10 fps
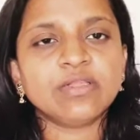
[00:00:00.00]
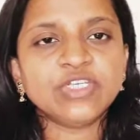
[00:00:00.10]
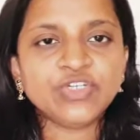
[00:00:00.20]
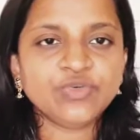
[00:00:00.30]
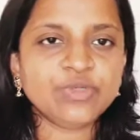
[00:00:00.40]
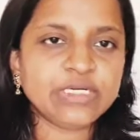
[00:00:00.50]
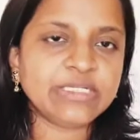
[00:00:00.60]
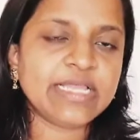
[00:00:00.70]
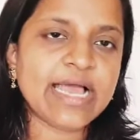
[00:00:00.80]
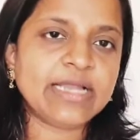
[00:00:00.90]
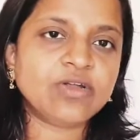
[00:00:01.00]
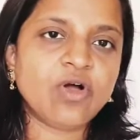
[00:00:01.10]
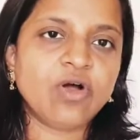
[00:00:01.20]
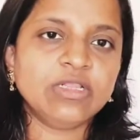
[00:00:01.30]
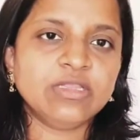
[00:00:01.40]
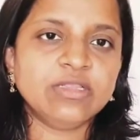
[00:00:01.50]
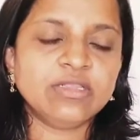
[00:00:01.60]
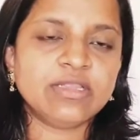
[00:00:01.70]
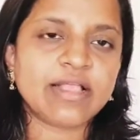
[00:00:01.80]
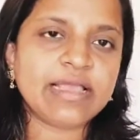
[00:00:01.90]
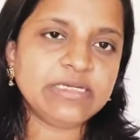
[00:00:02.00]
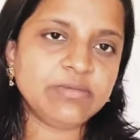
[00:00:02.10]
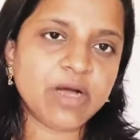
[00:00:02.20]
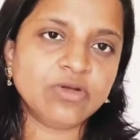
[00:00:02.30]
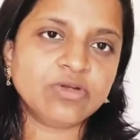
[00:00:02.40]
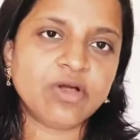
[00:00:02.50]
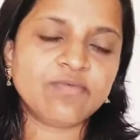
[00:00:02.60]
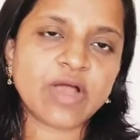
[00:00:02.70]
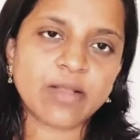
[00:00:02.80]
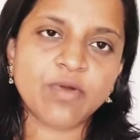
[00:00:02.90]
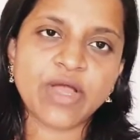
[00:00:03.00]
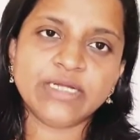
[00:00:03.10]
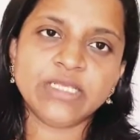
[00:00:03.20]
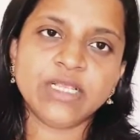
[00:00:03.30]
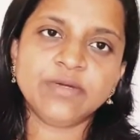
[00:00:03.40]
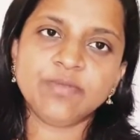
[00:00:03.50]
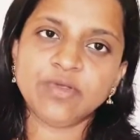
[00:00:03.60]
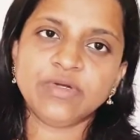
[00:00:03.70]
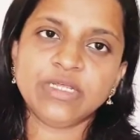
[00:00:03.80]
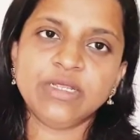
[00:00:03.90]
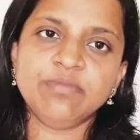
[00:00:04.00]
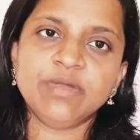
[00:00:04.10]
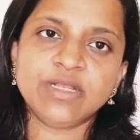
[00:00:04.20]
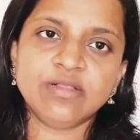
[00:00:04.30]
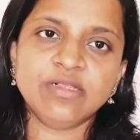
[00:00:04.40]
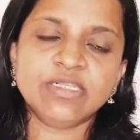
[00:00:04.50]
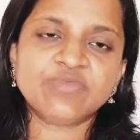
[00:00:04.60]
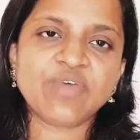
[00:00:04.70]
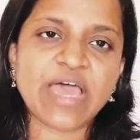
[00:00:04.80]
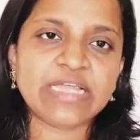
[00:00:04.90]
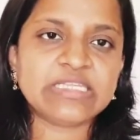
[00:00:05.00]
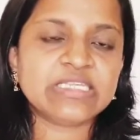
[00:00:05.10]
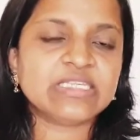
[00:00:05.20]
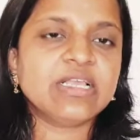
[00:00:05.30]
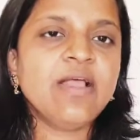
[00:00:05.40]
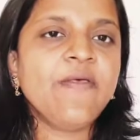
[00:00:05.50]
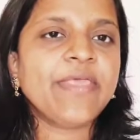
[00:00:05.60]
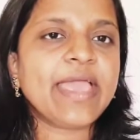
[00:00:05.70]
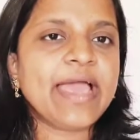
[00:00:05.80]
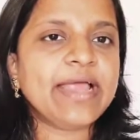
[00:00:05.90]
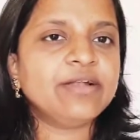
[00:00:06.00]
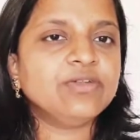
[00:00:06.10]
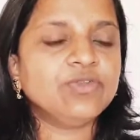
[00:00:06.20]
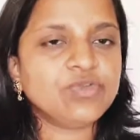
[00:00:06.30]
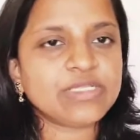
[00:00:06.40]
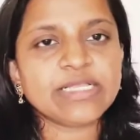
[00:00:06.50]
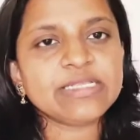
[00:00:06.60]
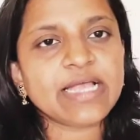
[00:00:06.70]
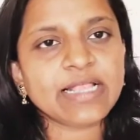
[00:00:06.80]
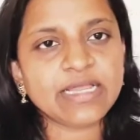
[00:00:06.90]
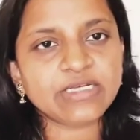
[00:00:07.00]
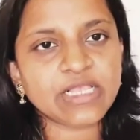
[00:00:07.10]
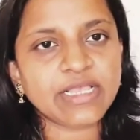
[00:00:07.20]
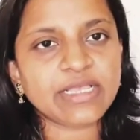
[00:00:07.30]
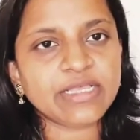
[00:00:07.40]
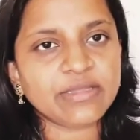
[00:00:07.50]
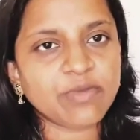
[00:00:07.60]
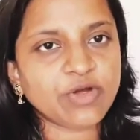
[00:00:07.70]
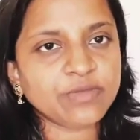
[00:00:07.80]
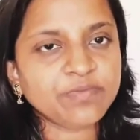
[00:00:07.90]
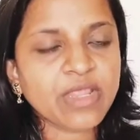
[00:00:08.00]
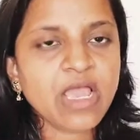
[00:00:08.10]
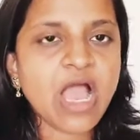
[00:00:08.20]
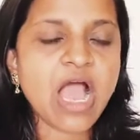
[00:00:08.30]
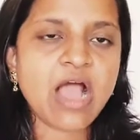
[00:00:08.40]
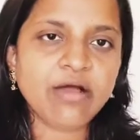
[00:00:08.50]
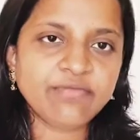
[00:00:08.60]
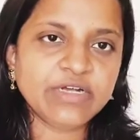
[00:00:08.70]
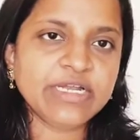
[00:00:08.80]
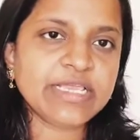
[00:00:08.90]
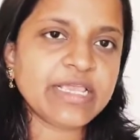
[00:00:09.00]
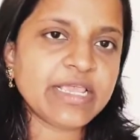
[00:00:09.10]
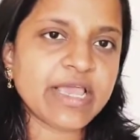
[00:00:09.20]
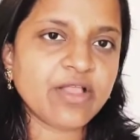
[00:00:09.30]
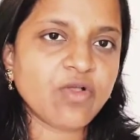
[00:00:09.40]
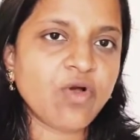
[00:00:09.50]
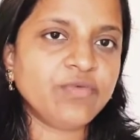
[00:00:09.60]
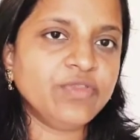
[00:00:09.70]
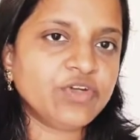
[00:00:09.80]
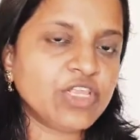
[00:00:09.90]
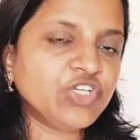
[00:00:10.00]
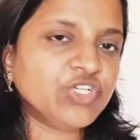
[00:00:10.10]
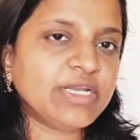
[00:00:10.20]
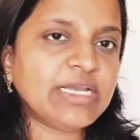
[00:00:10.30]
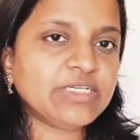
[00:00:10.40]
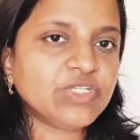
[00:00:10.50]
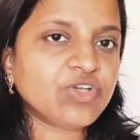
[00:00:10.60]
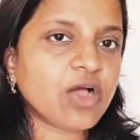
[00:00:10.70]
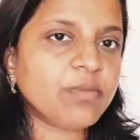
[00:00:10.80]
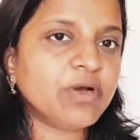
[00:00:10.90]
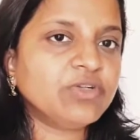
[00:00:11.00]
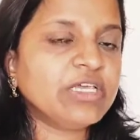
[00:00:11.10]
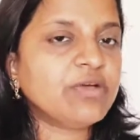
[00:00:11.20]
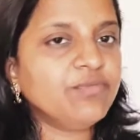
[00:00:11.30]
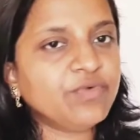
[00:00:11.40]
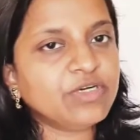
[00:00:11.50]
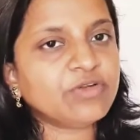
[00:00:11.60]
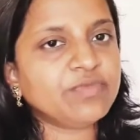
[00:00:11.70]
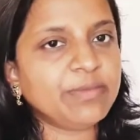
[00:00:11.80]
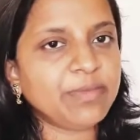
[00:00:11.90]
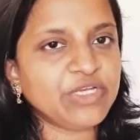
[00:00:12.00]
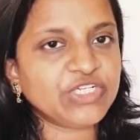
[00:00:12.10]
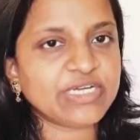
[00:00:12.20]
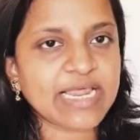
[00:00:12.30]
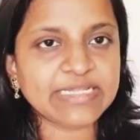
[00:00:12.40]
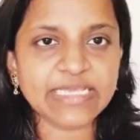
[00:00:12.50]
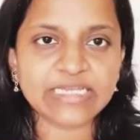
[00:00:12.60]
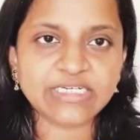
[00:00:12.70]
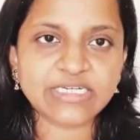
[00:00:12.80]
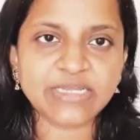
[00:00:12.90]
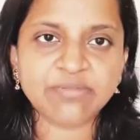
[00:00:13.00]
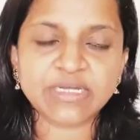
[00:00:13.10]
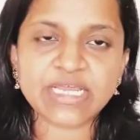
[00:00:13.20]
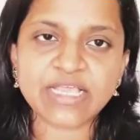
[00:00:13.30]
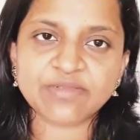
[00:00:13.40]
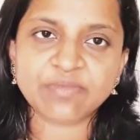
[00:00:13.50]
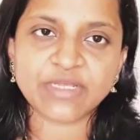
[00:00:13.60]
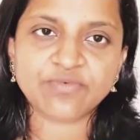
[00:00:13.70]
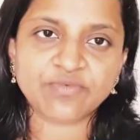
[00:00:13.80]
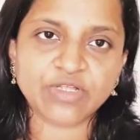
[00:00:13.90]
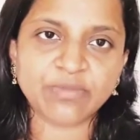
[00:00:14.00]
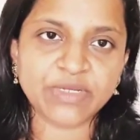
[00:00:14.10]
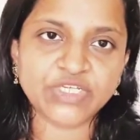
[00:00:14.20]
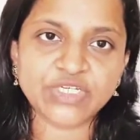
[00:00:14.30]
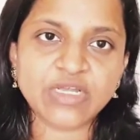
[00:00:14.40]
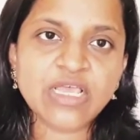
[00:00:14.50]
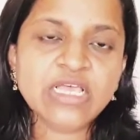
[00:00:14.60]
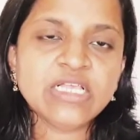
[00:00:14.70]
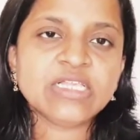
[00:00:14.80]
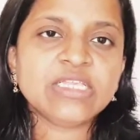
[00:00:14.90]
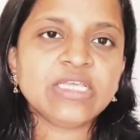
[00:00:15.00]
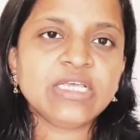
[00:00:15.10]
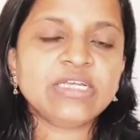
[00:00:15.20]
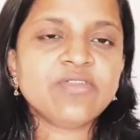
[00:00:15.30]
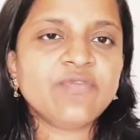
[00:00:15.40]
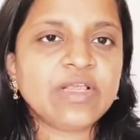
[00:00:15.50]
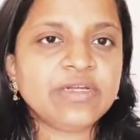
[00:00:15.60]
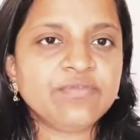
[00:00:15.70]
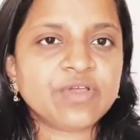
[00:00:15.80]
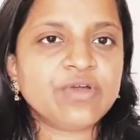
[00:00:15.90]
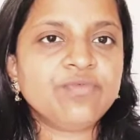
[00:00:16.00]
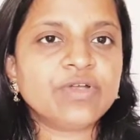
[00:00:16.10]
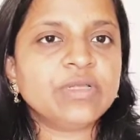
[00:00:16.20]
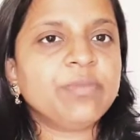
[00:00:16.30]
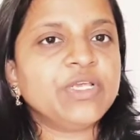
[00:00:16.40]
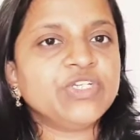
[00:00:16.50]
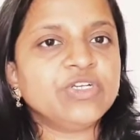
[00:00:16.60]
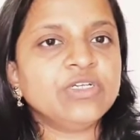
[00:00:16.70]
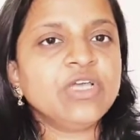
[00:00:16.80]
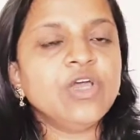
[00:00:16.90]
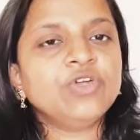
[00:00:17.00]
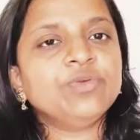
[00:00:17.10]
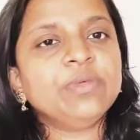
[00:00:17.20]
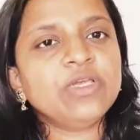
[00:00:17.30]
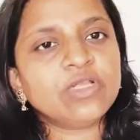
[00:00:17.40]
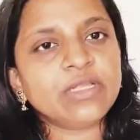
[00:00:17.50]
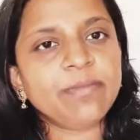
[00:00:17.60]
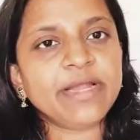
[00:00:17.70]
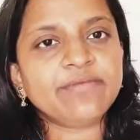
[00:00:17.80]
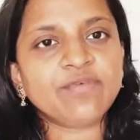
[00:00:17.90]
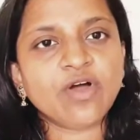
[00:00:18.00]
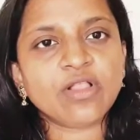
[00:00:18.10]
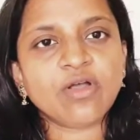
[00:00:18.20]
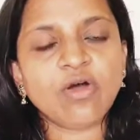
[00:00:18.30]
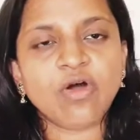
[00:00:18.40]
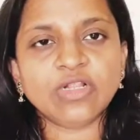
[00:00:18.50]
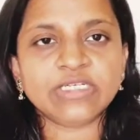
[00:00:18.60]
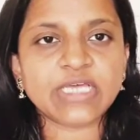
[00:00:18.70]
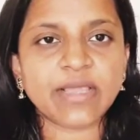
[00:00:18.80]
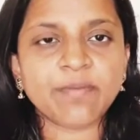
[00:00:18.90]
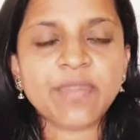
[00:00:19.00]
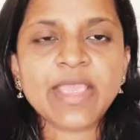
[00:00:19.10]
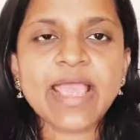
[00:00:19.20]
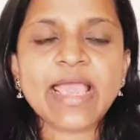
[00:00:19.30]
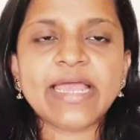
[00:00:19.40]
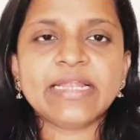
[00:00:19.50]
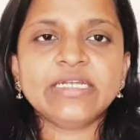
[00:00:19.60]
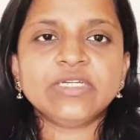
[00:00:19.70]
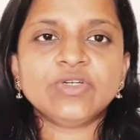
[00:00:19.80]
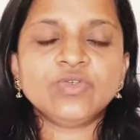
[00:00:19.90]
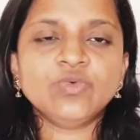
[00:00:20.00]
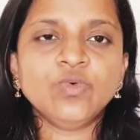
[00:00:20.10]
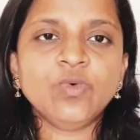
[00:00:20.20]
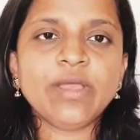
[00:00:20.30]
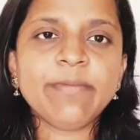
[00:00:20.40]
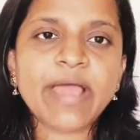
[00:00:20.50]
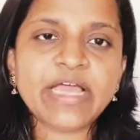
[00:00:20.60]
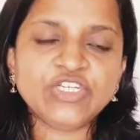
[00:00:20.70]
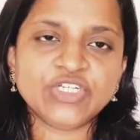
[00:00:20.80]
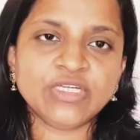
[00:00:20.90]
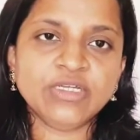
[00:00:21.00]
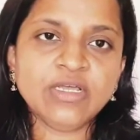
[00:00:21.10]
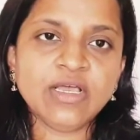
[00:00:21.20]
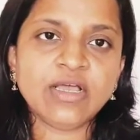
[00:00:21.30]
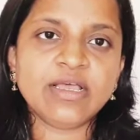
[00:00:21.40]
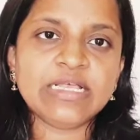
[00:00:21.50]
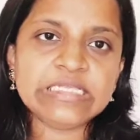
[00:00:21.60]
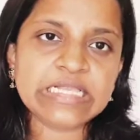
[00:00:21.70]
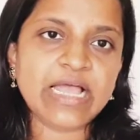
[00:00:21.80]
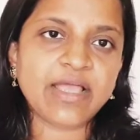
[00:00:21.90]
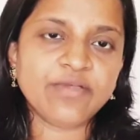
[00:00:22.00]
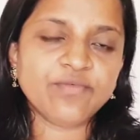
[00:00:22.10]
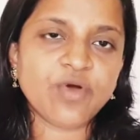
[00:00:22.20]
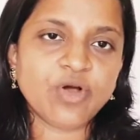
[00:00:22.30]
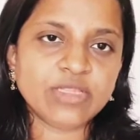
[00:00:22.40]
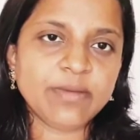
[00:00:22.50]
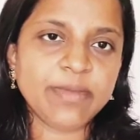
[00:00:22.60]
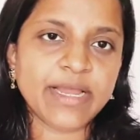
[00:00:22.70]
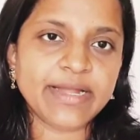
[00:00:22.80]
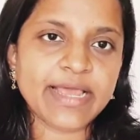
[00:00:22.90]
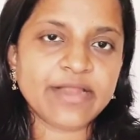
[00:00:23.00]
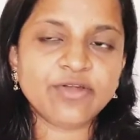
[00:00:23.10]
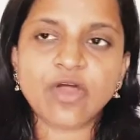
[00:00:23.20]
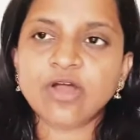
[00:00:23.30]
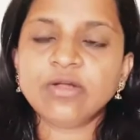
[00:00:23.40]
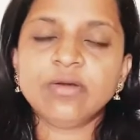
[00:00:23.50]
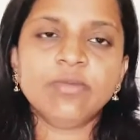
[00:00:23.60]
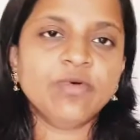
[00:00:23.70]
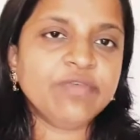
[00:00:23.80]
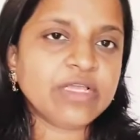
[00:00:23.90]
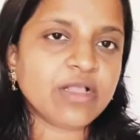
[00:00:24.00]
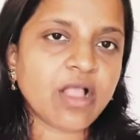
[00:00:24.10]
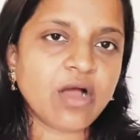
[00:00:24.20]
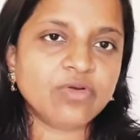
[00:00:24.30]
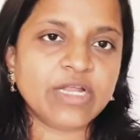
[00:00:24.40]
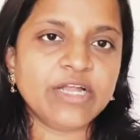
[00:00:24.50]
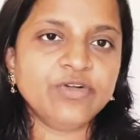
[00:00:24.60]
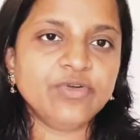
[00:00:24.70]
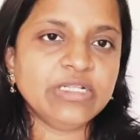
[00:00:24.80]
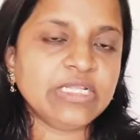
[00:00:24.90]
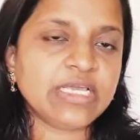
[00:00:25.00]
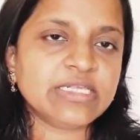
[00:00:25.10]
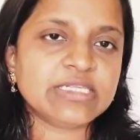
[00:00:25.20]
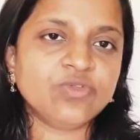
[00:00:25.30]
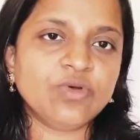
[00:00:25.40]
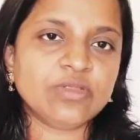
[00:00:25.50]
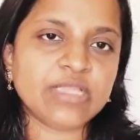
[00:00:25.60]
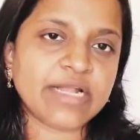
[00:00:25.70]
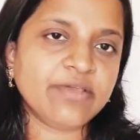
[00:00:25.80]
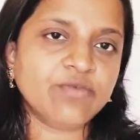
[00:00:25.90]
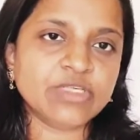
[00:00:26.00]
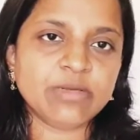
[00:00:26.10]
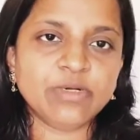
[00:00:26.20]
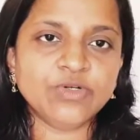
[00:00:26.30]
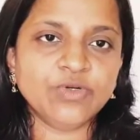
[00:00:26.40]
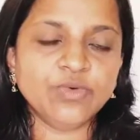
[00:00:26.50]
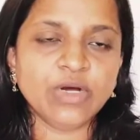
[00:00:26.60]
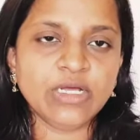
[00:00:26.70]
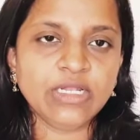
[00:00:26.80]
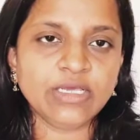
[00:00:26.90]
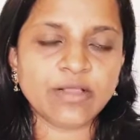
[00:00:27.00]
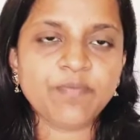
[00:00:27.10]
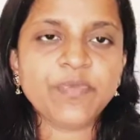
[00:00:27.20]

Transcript: see to it that all the right amount of carbohydrate, protein, minerals, fats, and those things are entering in the body. After taking care of nutrition, let us talk about the comfort of the patient and the entertainment aspect for the patient. See, it is very difficult for the patient to be on the bed for all the time, and to imagine his life on the bed and not moving around and doing things that he was able to do earlier.